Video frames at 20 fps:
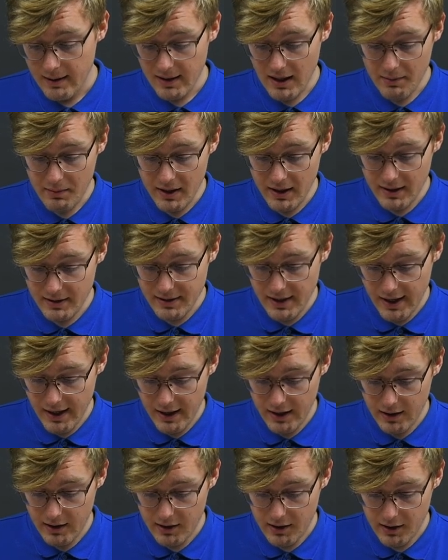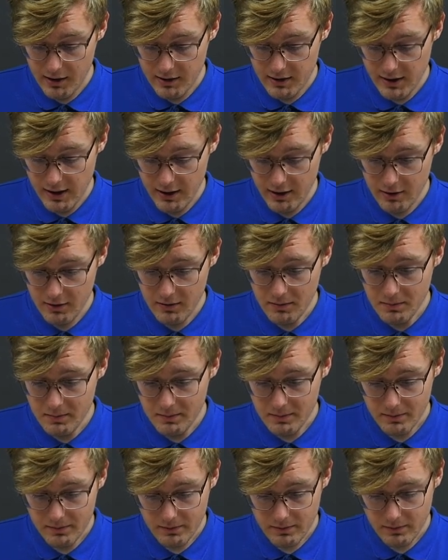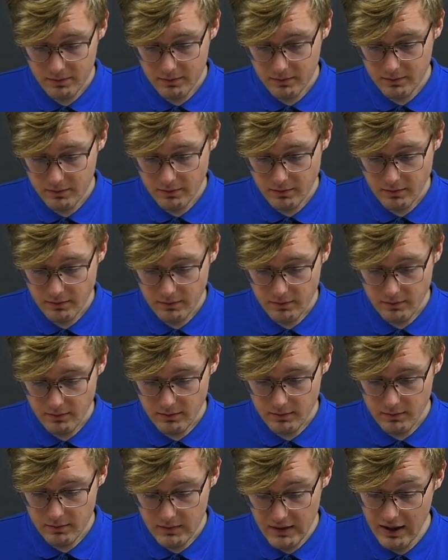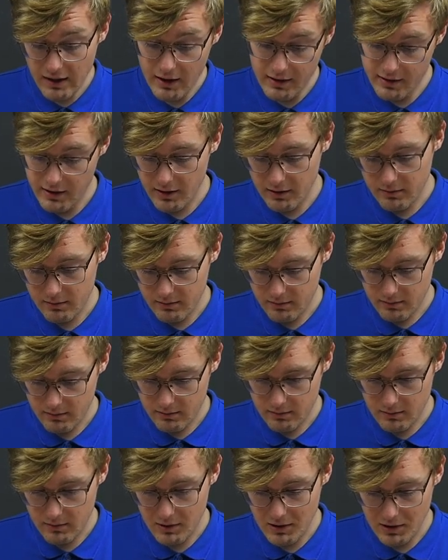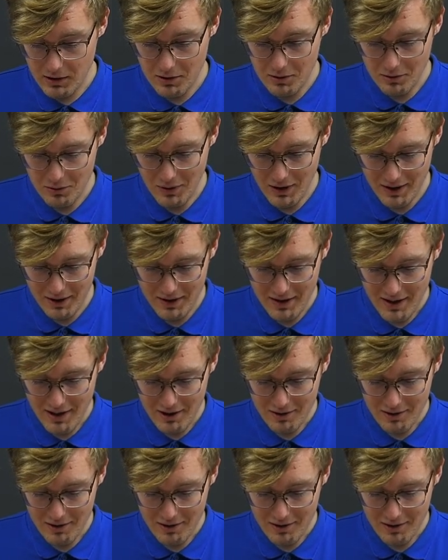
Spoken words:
naming it a curtain. That I did quite